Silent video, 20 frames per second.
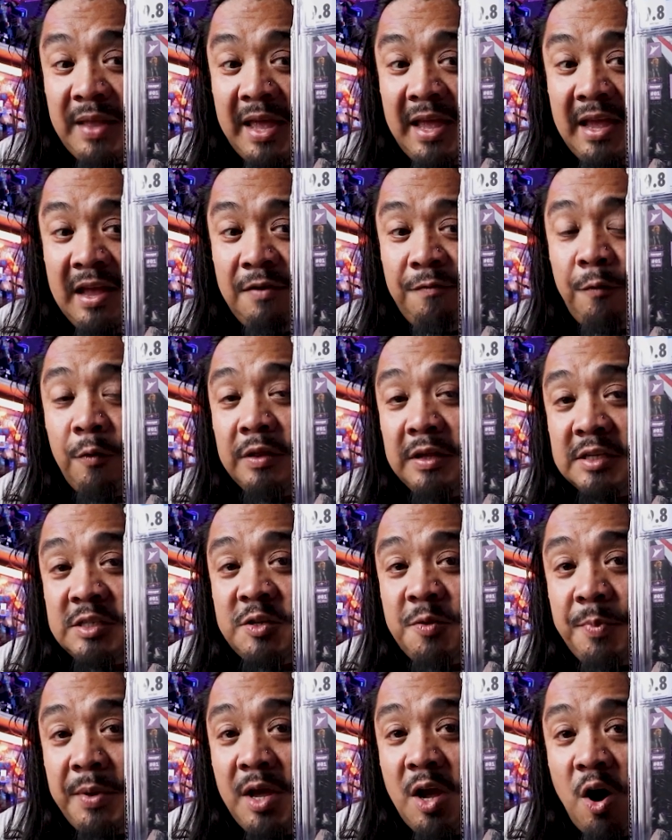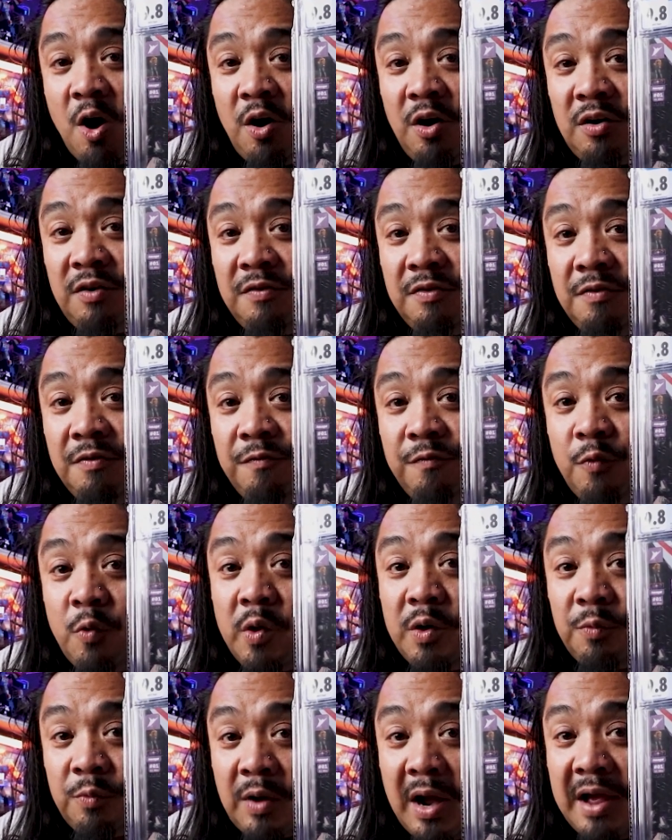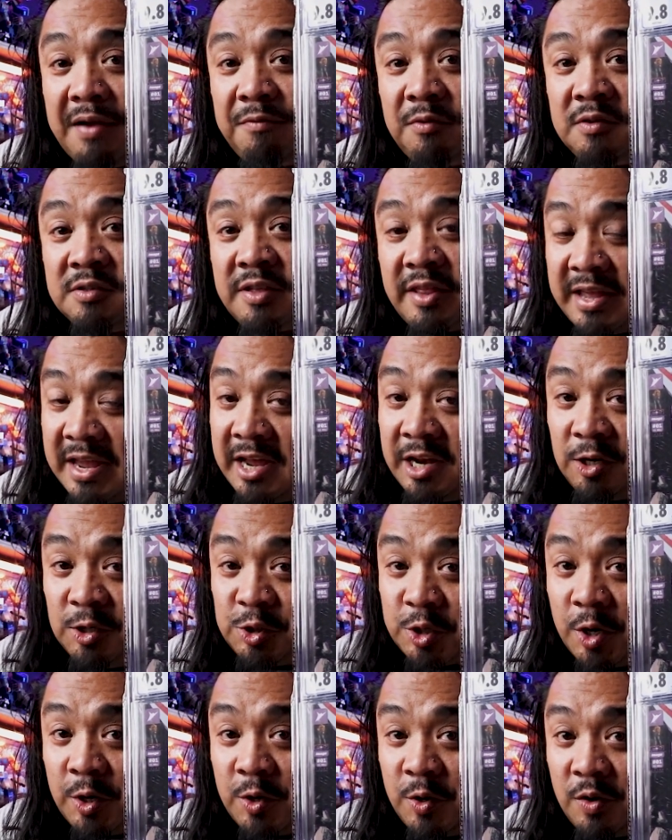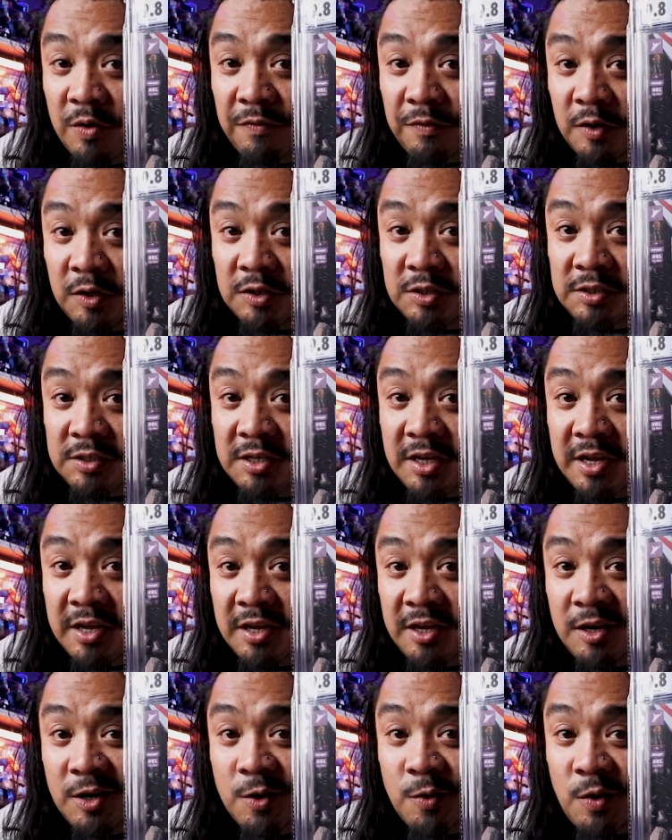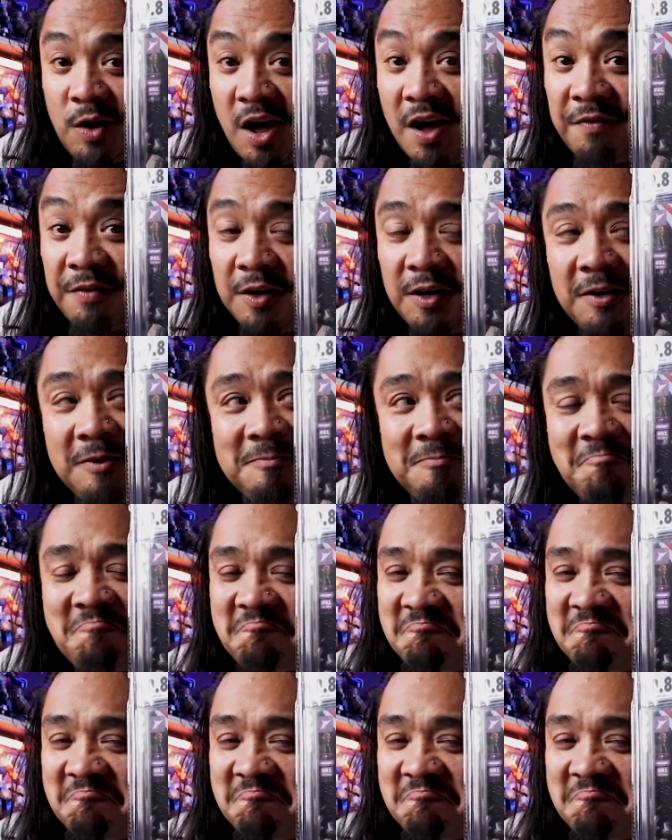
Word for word: And for this to be on Void Rivals on the Energon Universe, you know, cover,